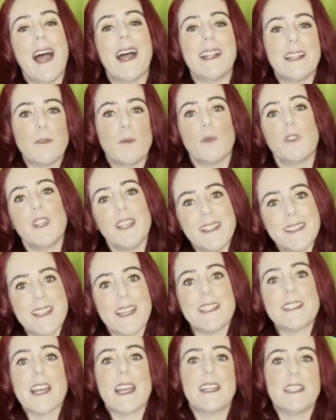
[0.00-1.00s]
And they
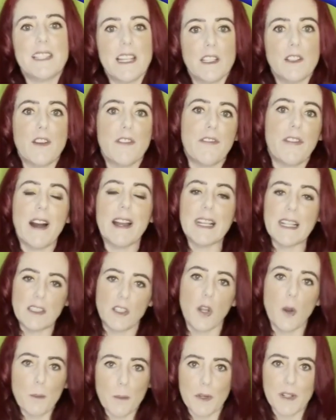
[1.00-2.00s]
did identify a
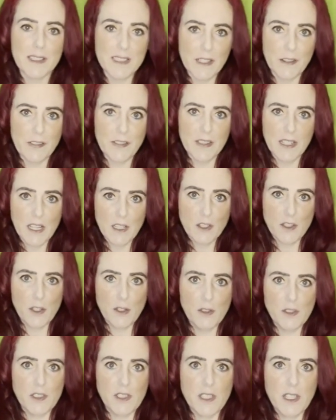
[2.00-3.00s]
number of different
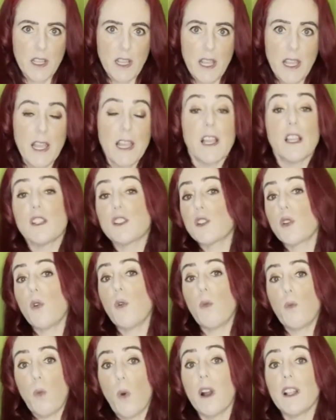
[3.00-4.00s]
issues. So
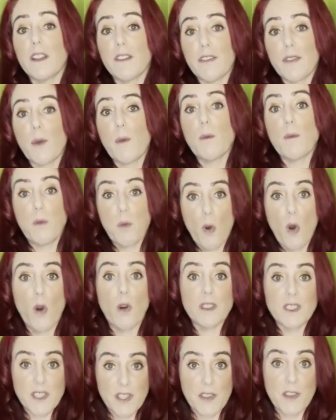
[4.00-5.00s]
one of them
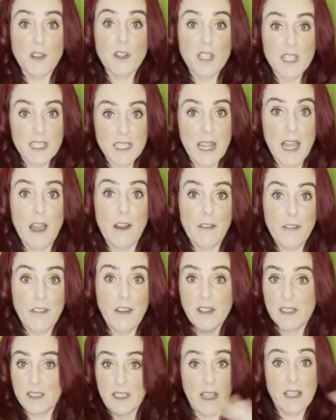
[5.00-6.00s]
was their staff
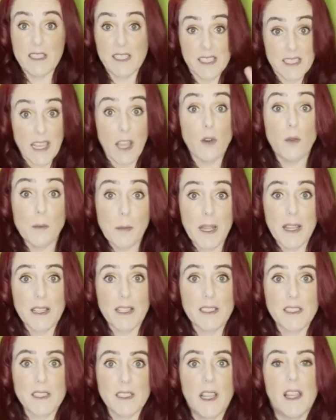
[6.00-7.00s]
skill
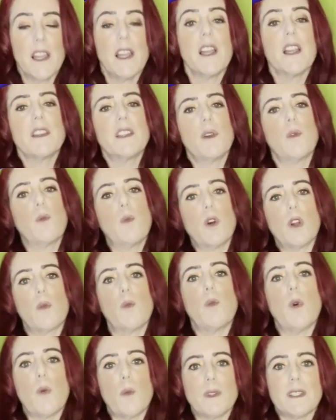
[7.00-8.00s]
mix. That
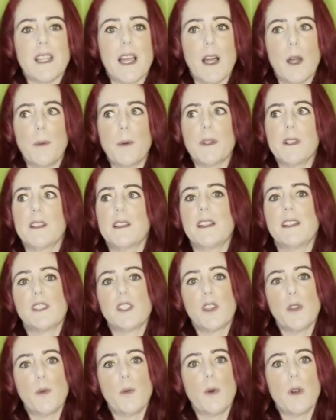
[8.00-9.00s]
what was happening is
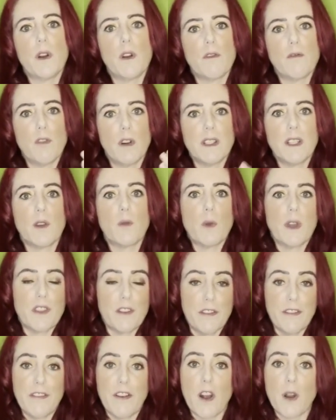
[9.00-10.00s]
they were running with
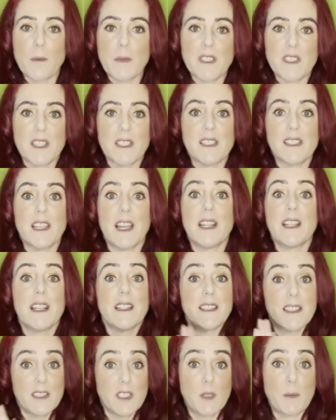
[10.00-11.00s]
a pharmacist and a
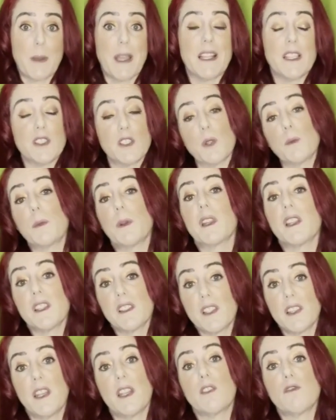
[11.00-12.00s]
dispenser
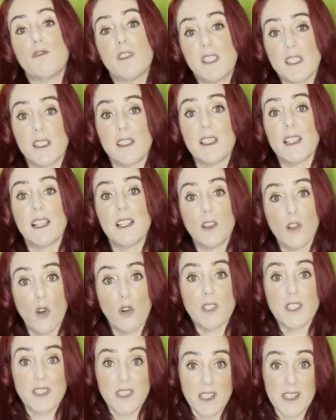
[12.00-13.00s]
because they'd recently
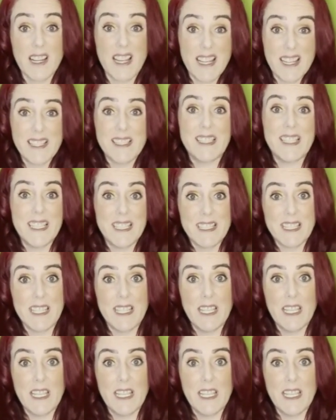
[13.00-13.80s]
lost their ACT.